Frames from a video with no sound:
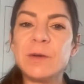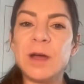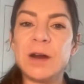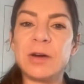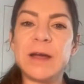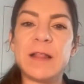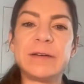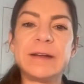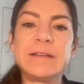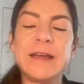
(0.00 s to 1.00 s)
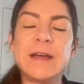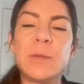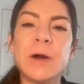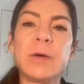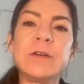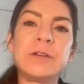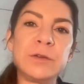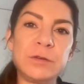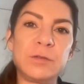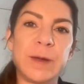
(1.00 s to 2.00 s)
in our calorie intake, we are going to
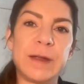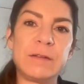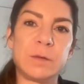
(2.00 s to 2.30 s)
lose weight.